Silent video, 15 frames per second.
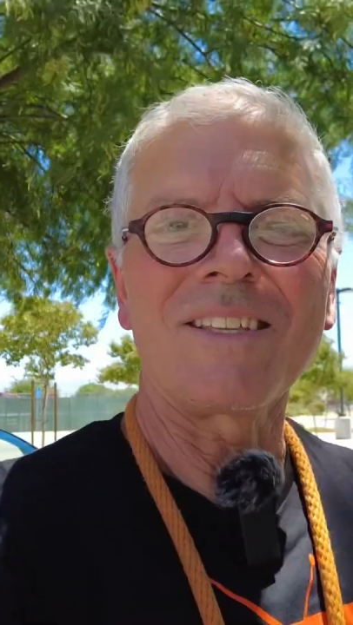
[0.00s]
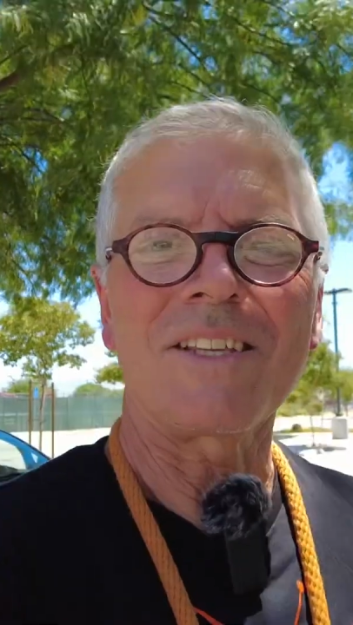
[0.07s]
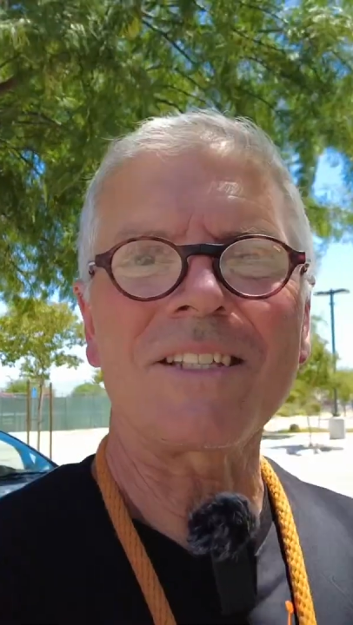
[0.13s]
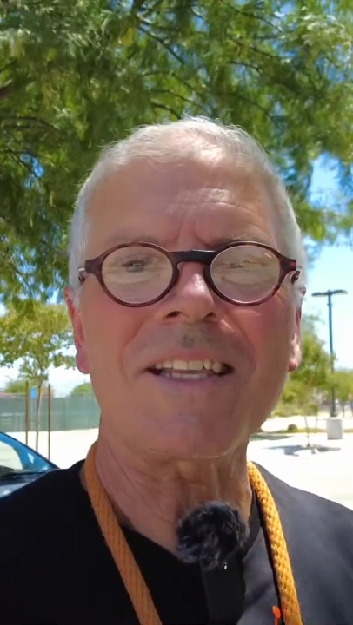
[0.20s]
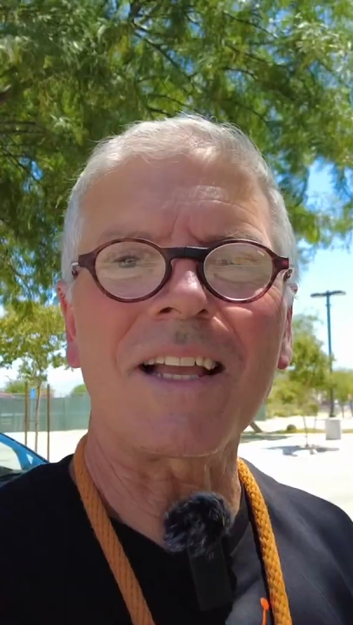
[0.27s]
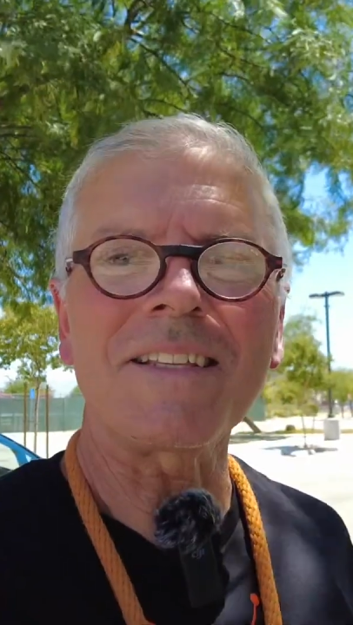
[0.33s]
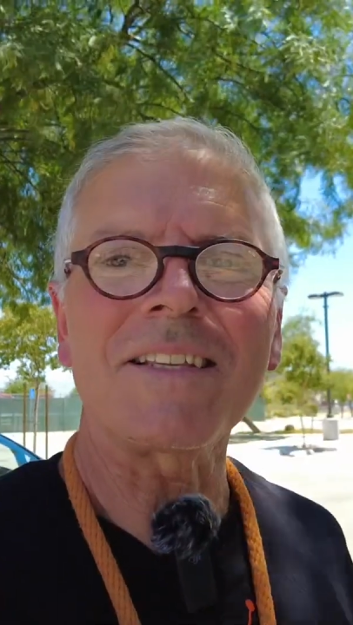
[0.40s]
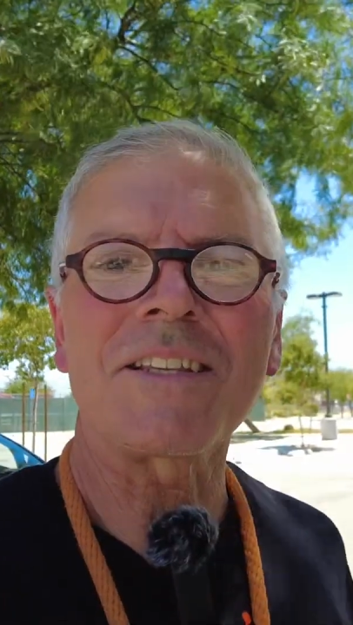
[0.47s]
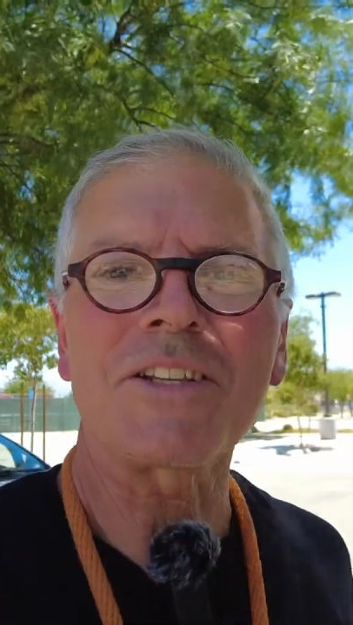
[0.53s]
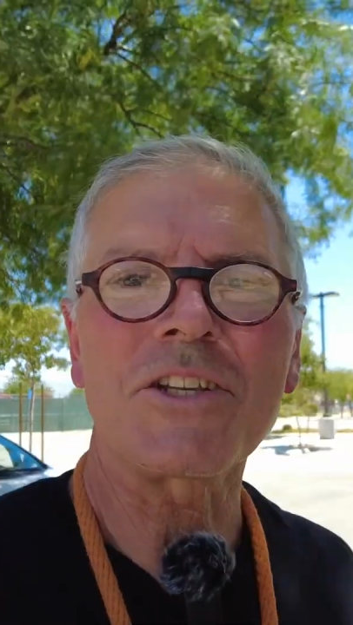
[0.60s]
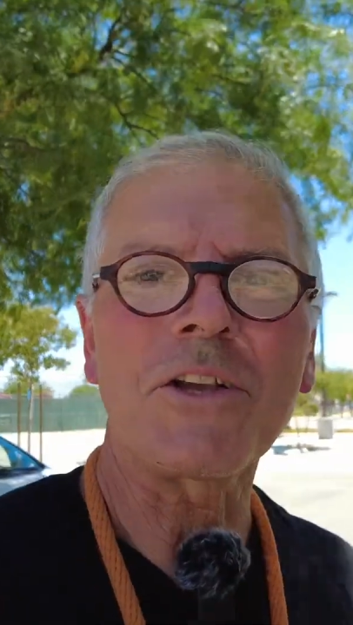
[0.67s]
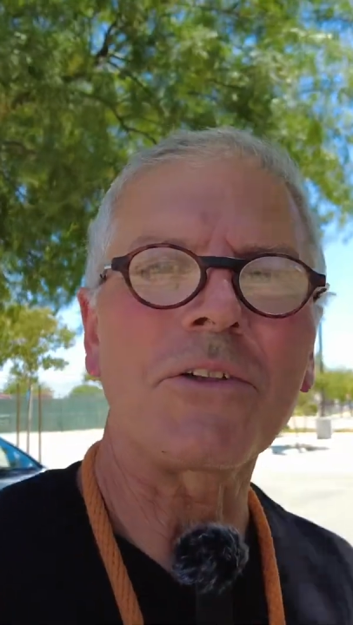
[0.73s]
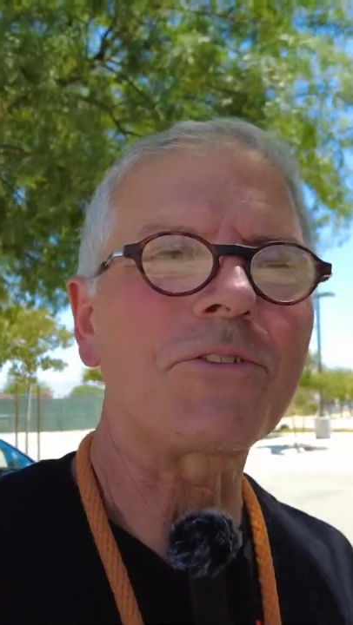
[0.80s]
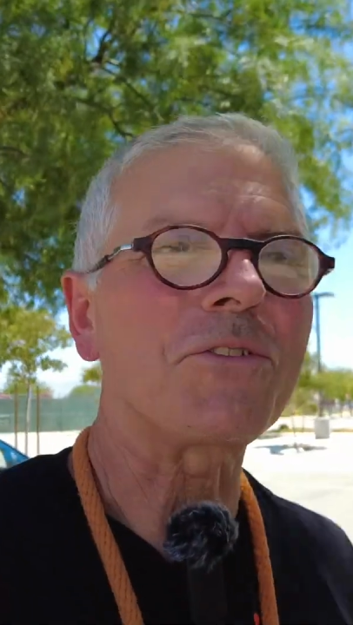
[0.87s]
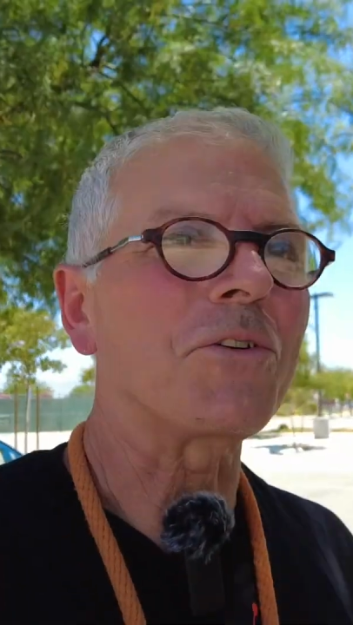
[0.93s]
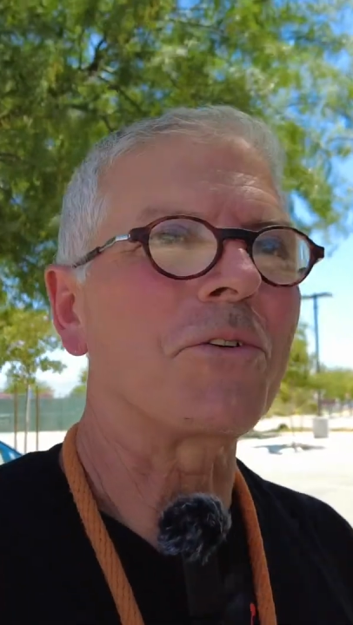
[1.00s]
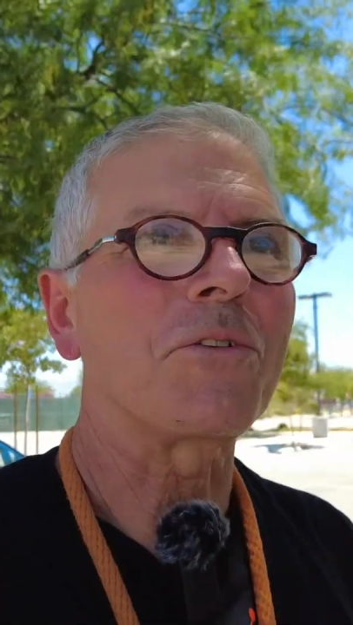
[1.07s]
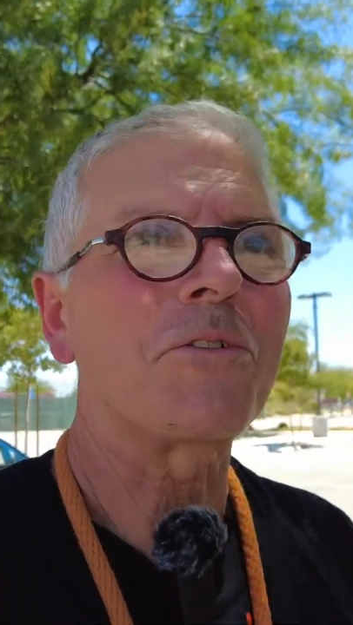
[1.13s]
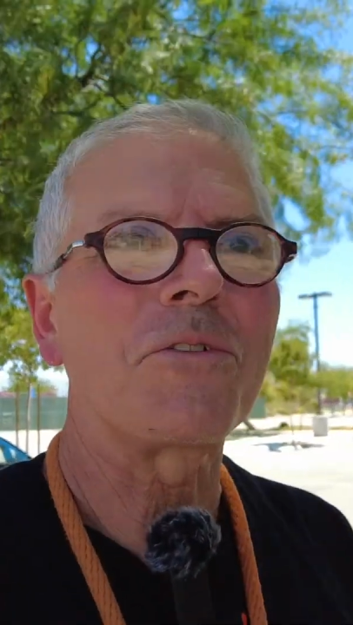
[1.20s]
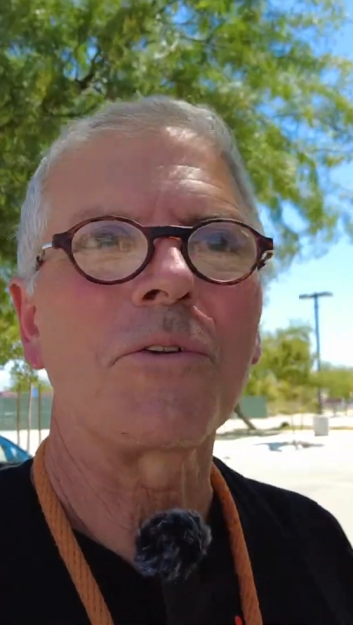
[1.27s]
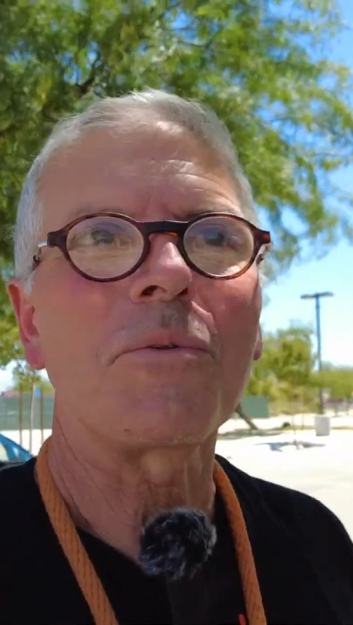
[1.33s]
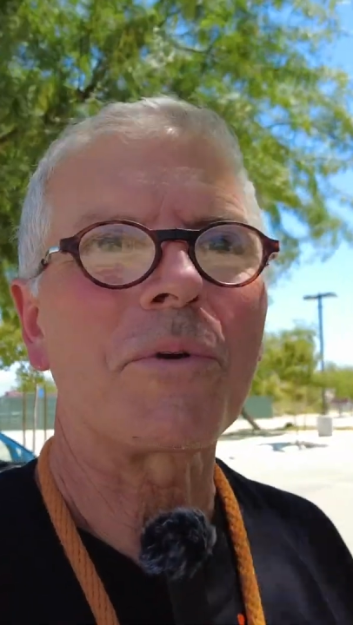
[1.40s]
Just got to the shelter.
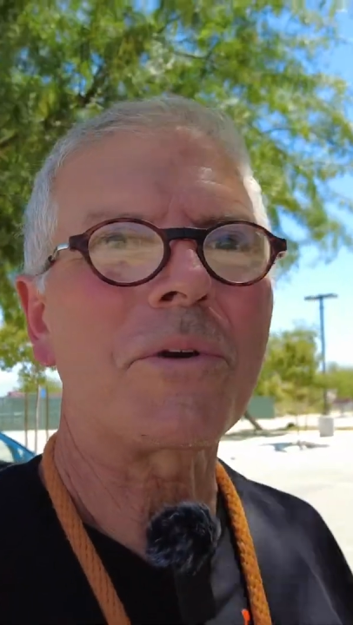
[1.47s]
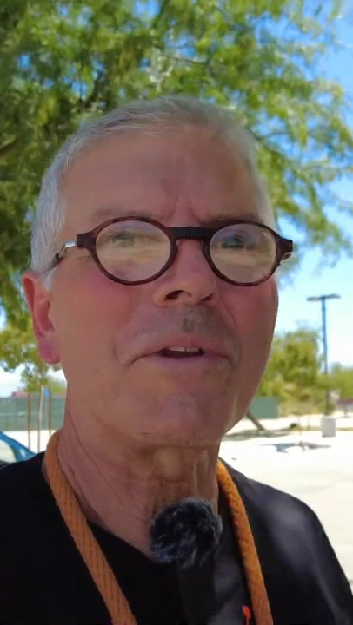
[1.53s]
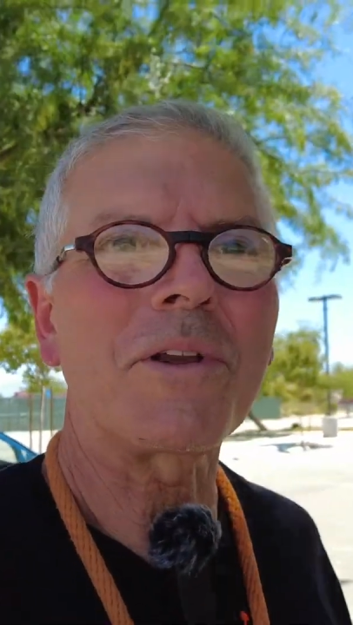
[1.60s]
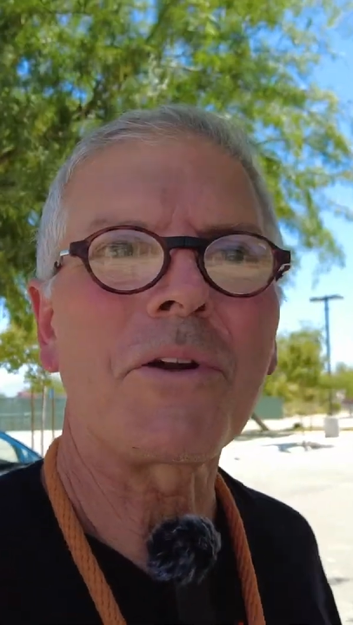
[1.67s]
We're going